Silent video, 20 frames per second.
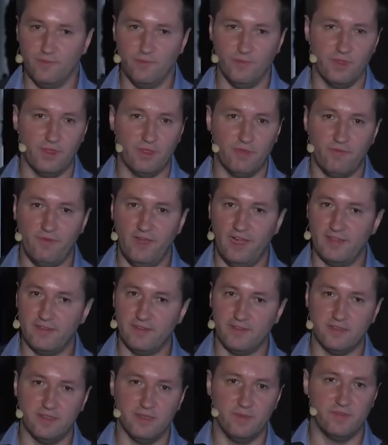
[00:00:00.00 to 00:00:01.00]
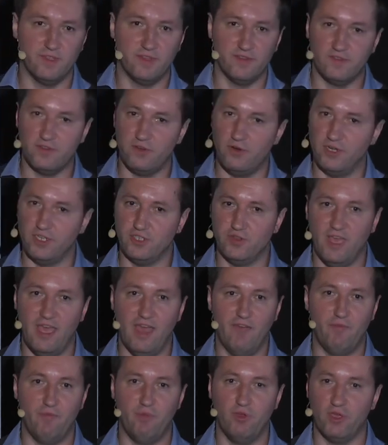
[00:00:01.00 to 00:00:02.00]
With file systems and storage, you
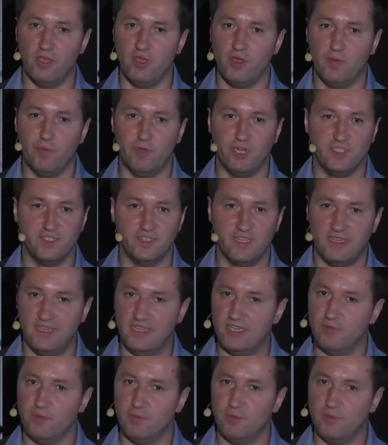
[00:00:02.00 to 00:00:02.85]
have blocking operations that need